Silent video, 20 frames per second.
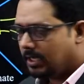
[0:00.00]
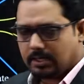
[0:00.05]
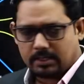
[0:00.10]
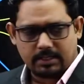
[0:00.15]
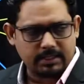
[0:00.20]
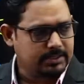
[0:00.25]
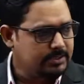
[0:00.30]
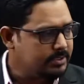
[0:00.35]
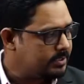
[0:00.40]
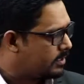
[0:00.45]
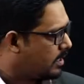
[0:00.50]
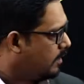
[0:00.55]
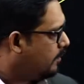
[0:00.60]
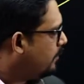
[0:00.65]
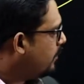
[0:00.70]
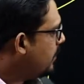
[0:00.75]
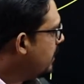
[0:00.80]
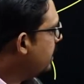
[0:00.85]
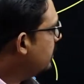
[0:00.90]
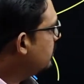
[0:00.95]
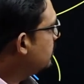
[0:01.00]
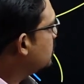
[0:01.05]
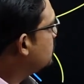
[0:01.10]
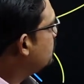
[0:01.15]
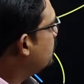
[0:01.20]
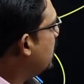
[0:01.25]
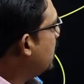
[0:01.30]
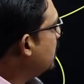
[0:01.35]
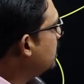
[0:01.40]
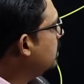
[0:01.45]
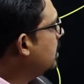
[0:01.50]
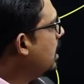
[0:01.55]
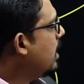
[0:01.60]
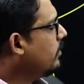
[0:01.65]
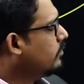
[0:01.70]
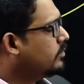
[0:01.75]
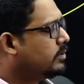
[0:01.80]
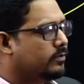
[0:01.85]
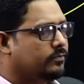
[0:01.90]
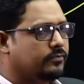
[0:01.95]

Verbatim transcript: Let's complete this part. Now the